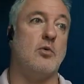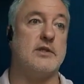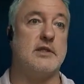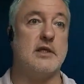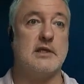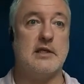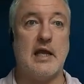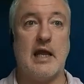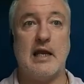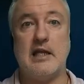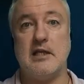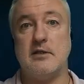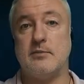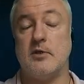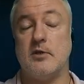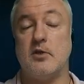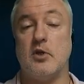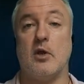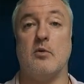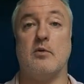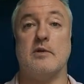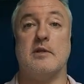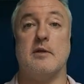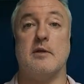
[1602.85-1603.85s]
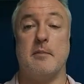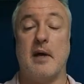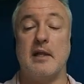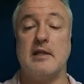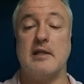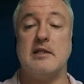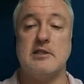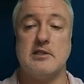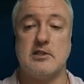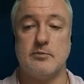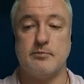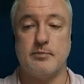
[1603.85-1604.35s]
what the daily's been doing, what the
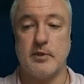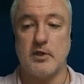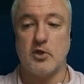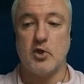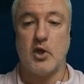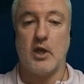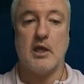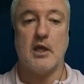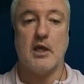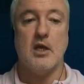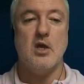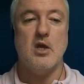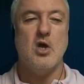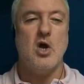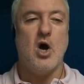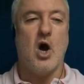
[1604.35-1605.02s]
monthly's been doing,